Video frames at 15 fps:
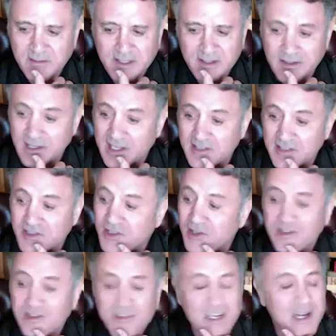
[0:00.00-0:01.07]
as good
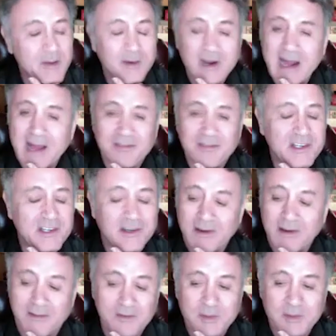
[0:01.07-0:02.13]
as anyone out there
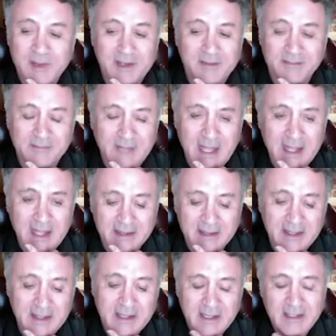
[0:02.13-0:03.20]
ever been. And
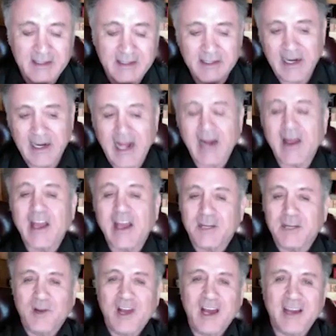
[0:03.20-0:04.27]
and I like
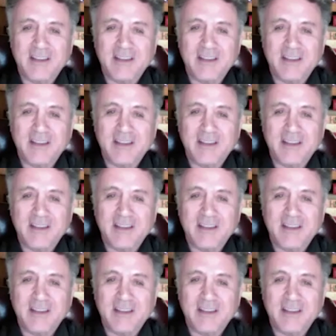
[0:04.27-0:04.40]
him a lot.